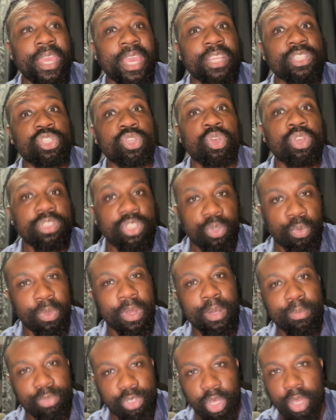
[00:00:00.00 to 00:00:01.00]
on to
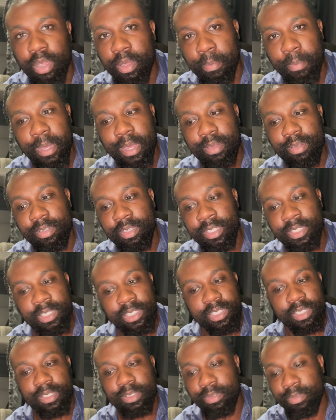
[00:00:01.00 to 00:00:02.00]
what I'm talking about.
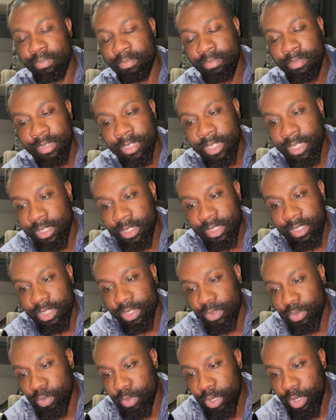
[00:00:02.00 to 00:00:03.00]
It's just
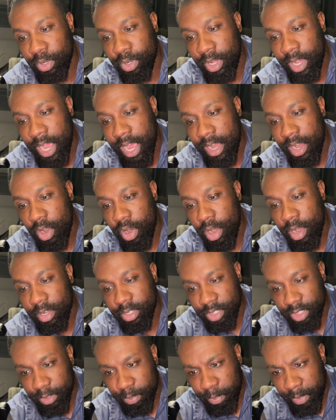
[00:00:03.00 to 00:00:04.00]
real kind of
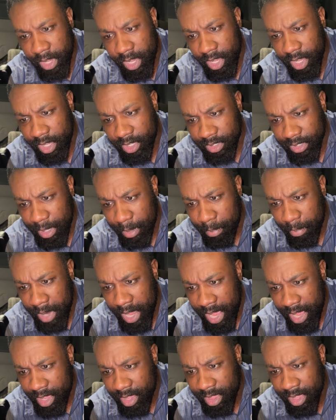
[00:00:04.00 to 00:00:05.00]
hard to explain, because I'm
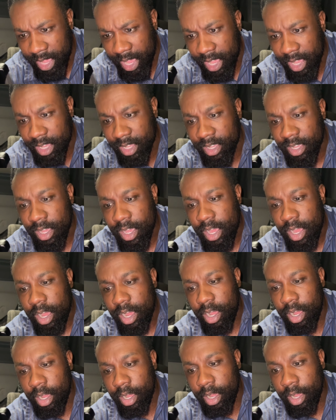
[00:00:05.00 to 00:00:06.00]
not that
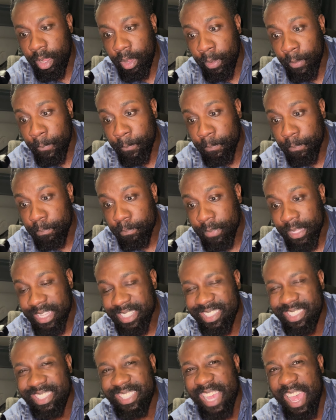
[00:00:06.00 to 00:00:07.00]

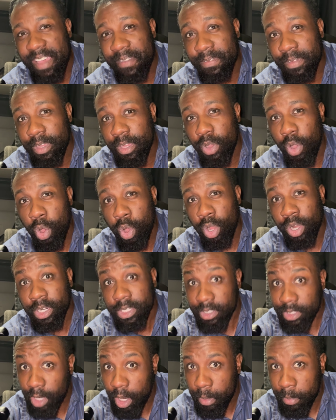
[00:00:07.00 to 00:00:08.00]
savvy on
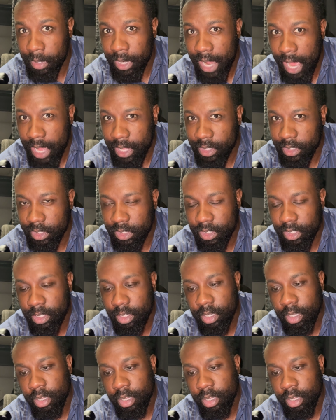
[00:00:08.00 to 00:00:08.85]
the terminology.